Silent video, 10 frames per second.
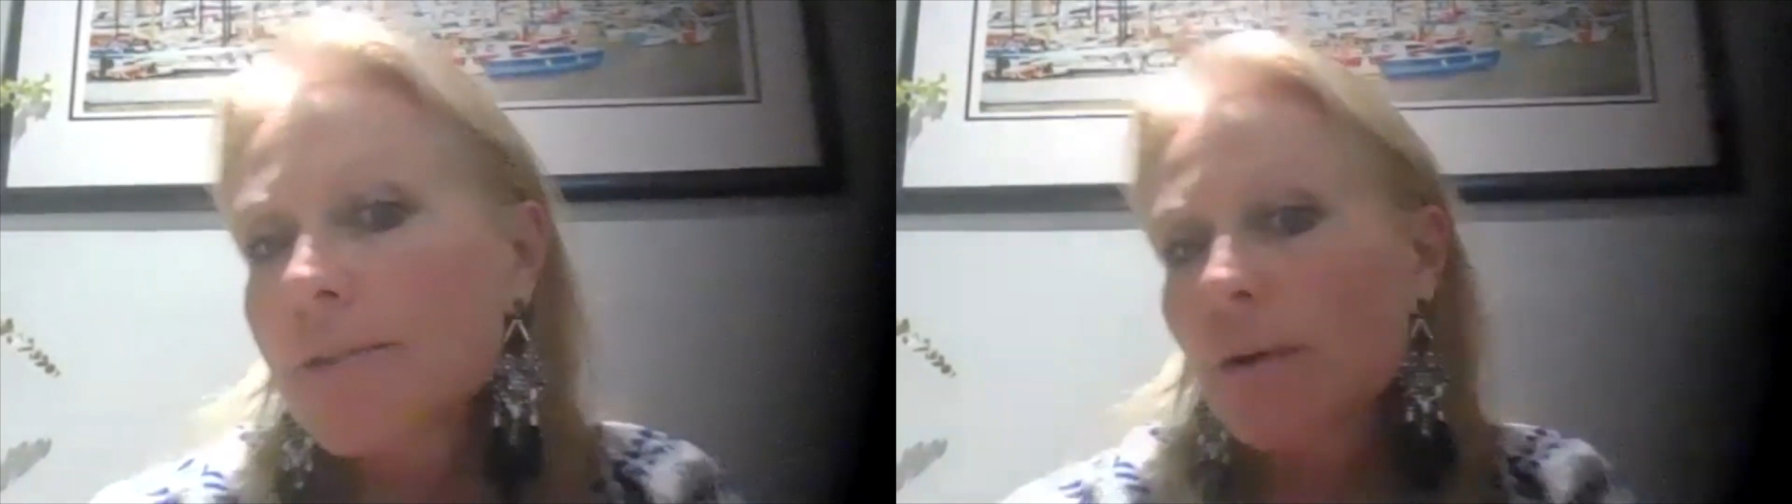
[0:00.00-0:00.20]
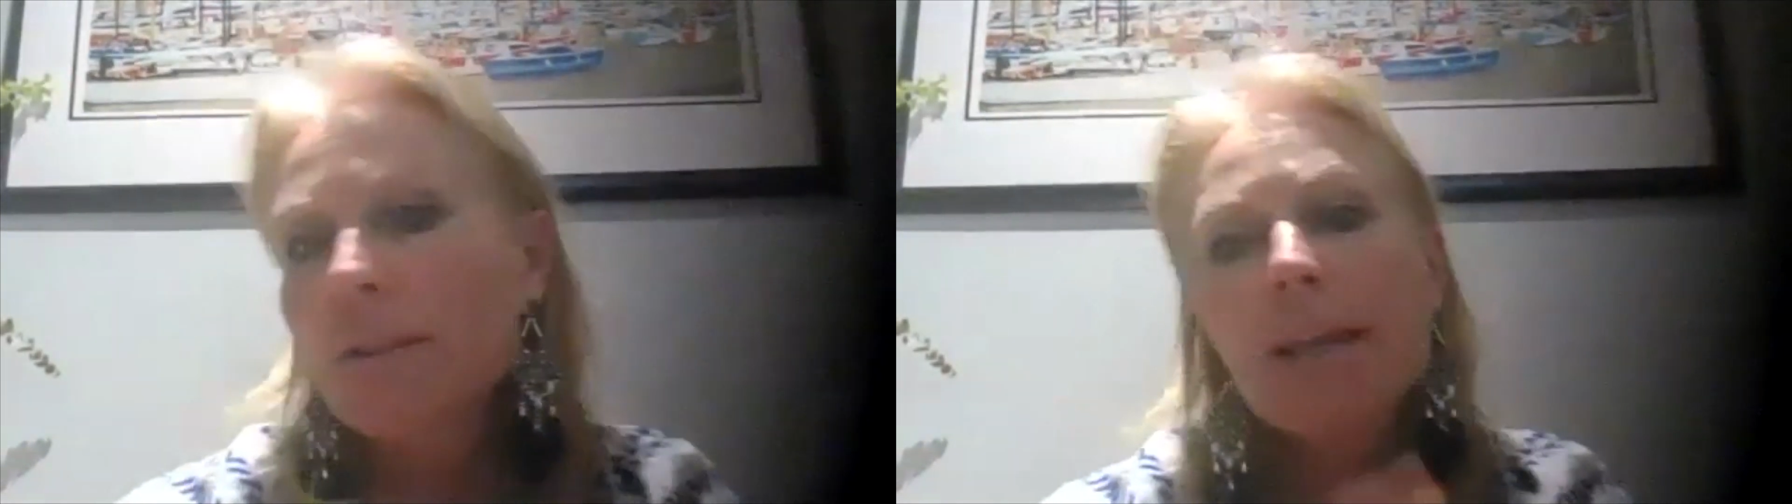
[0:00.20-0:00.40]

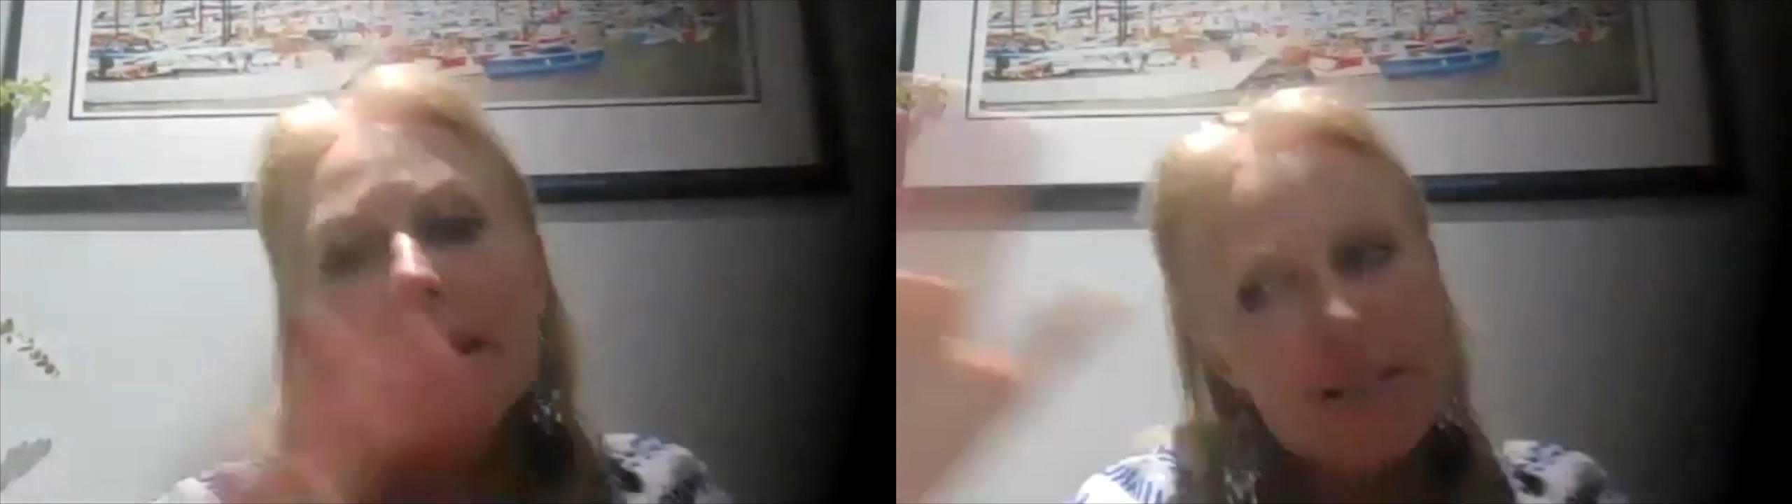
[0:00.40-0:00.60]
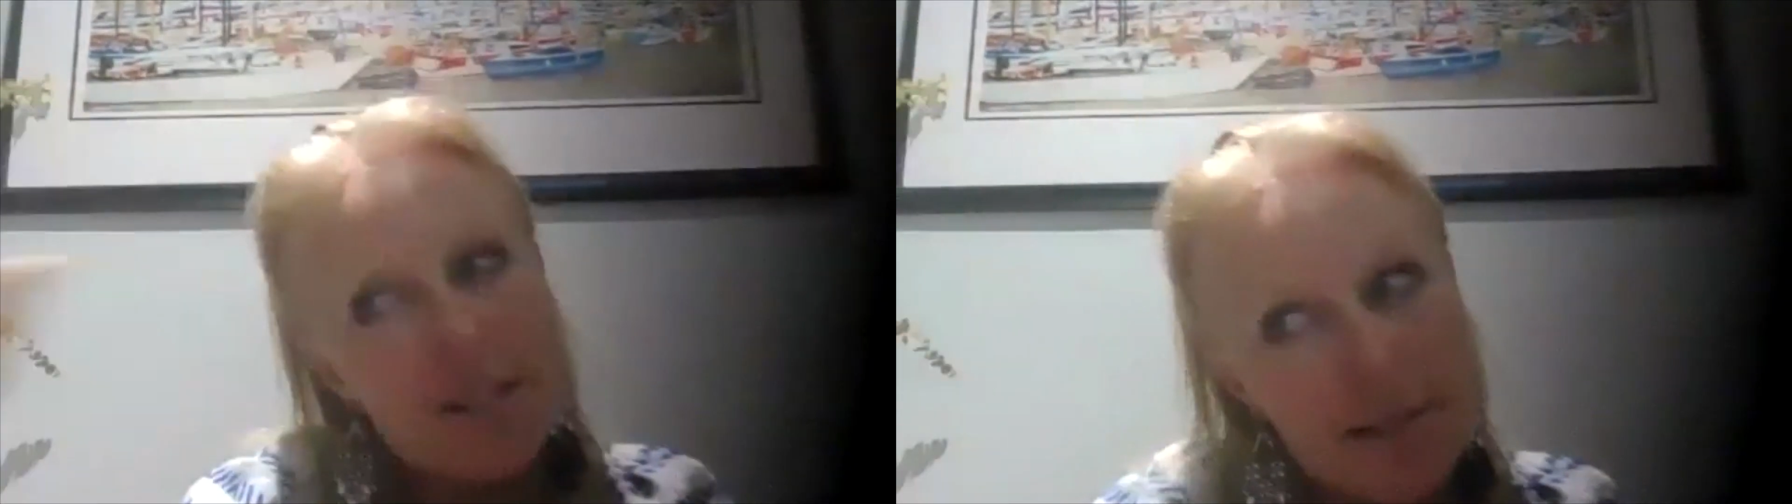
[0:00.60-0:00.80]
So I think
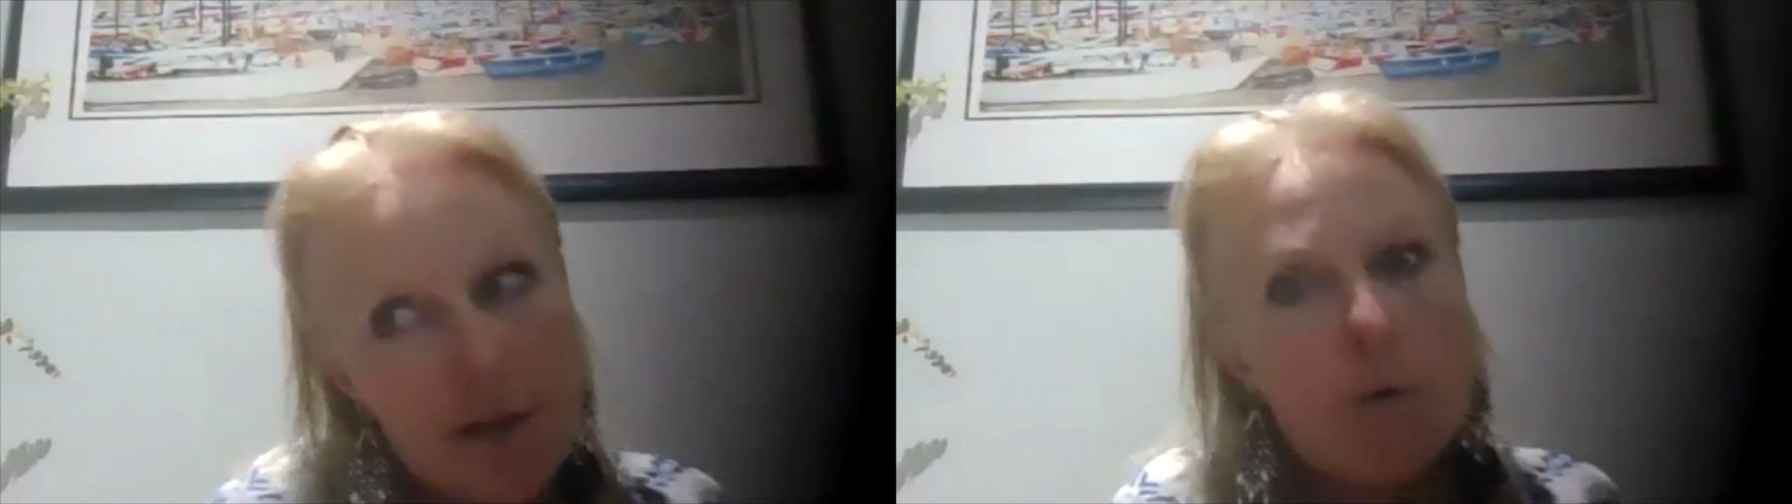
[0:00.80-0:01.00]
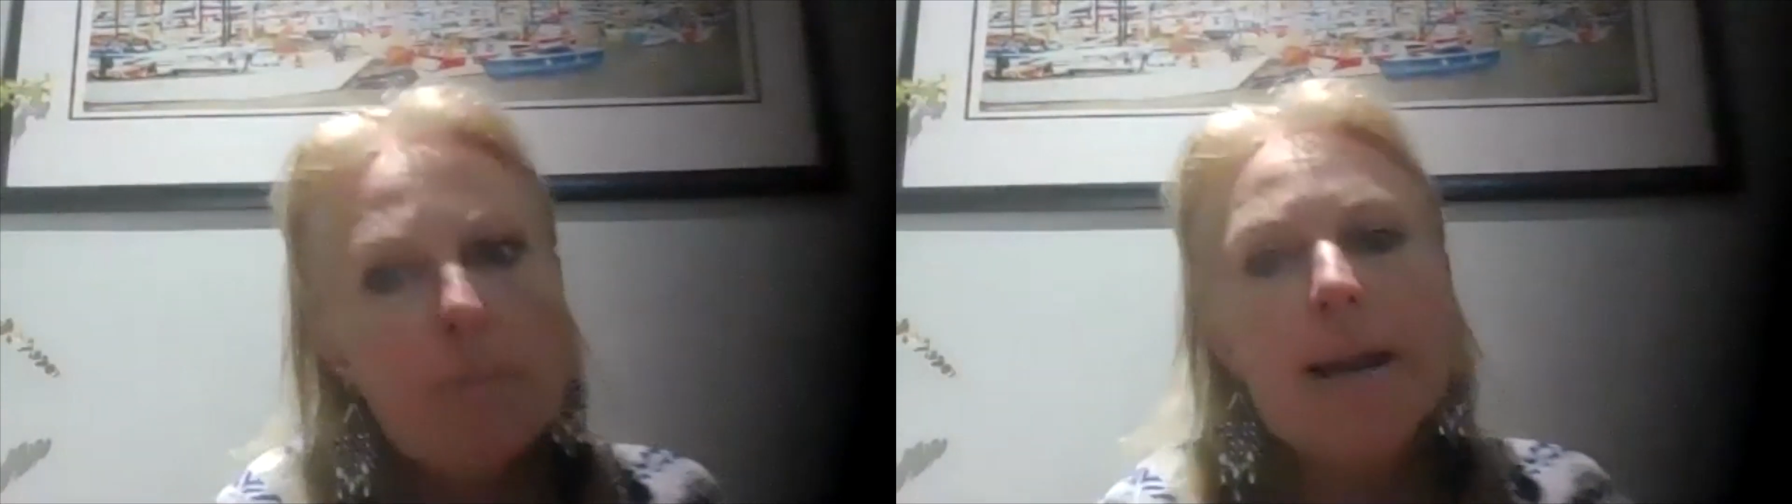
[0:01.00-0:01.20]
it's just a
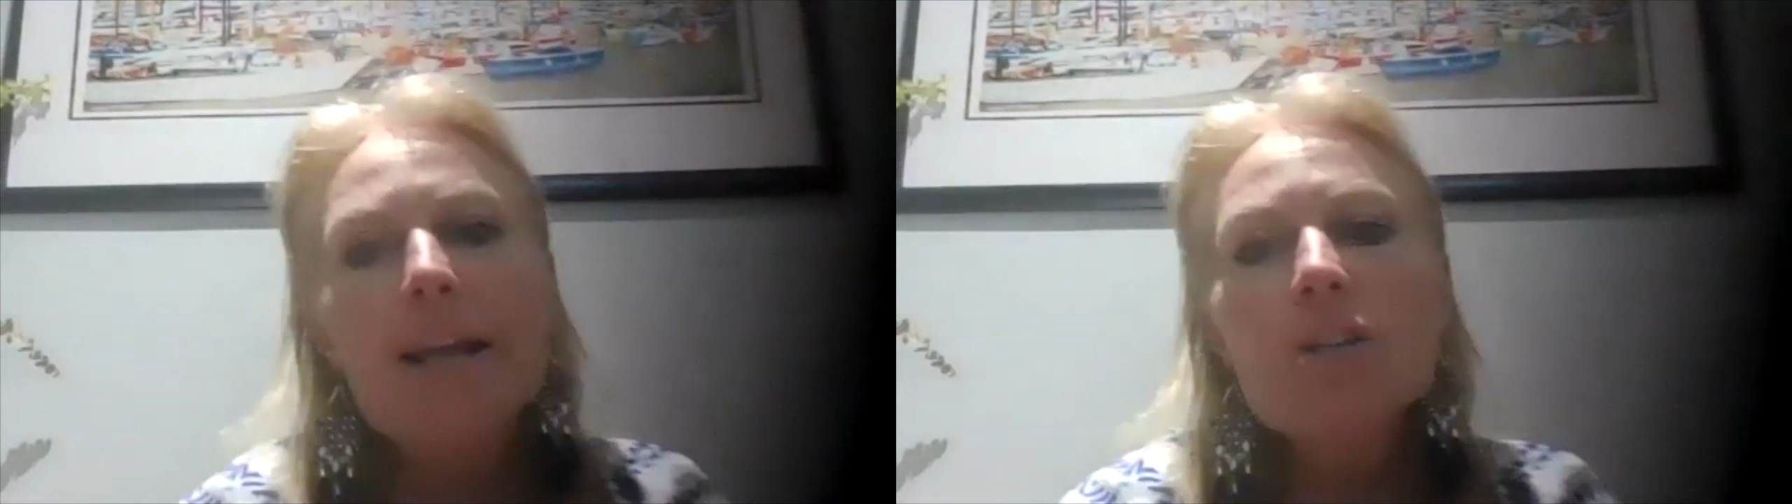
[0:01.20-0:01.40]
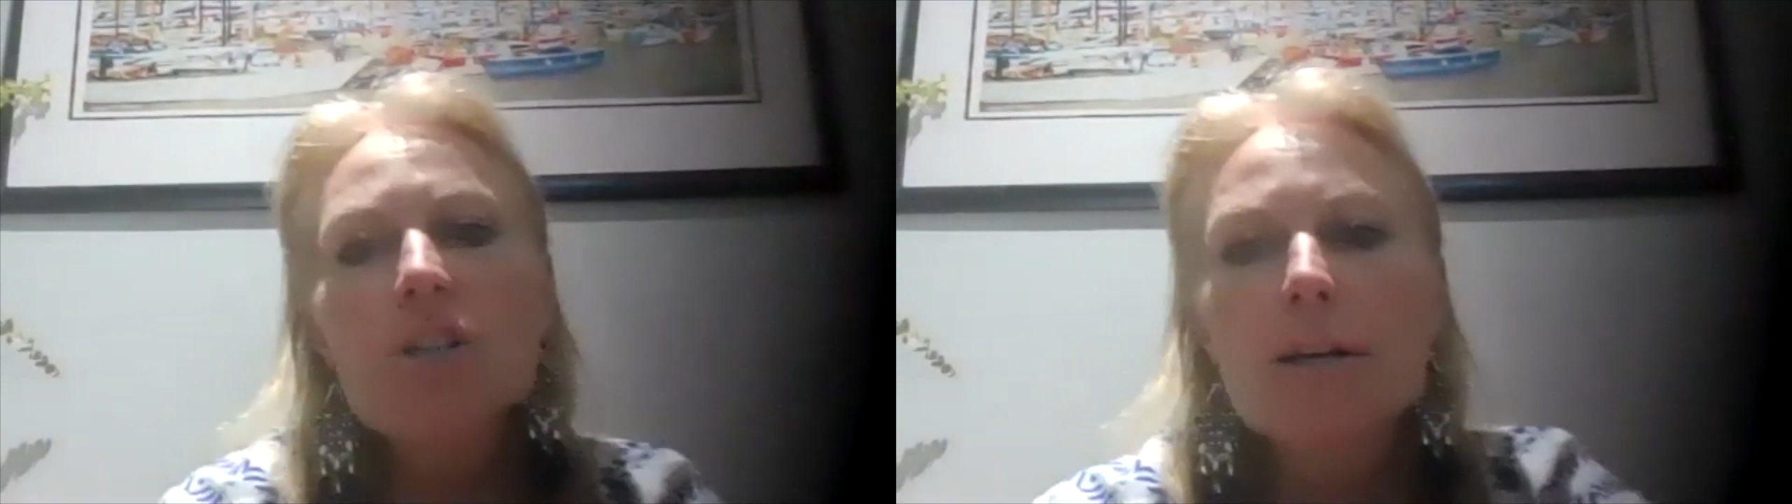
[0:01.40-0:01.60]

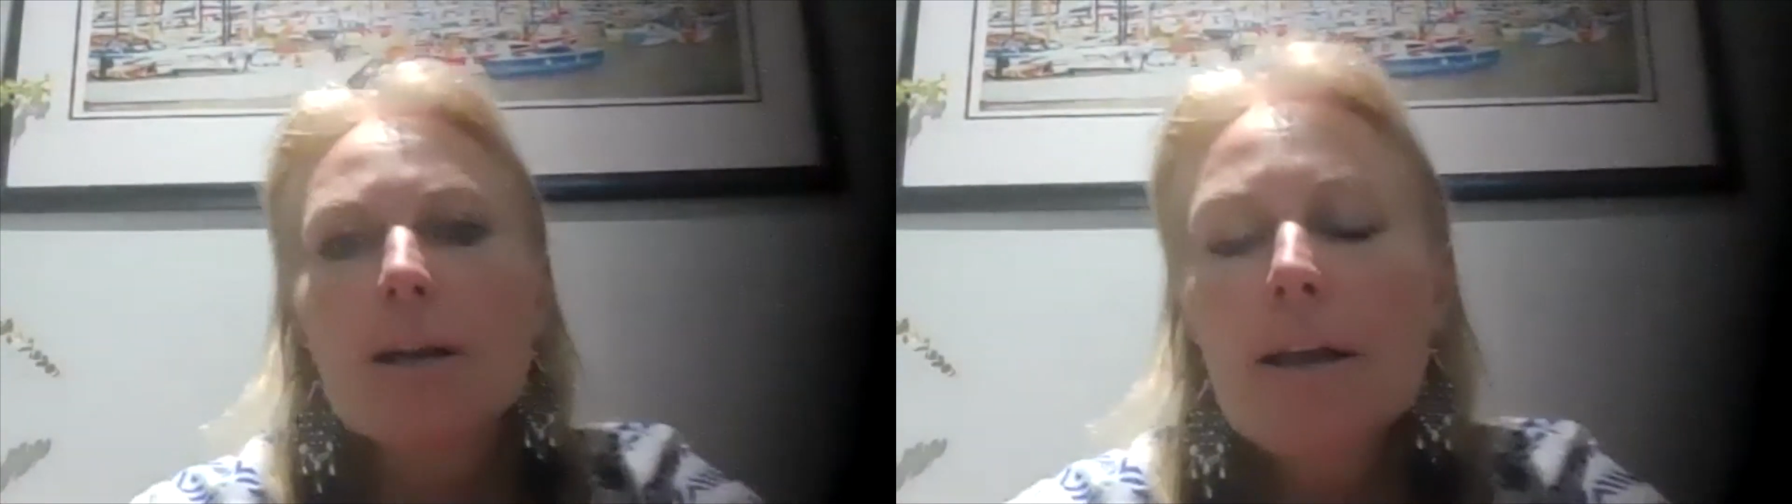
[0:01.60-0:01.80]
combination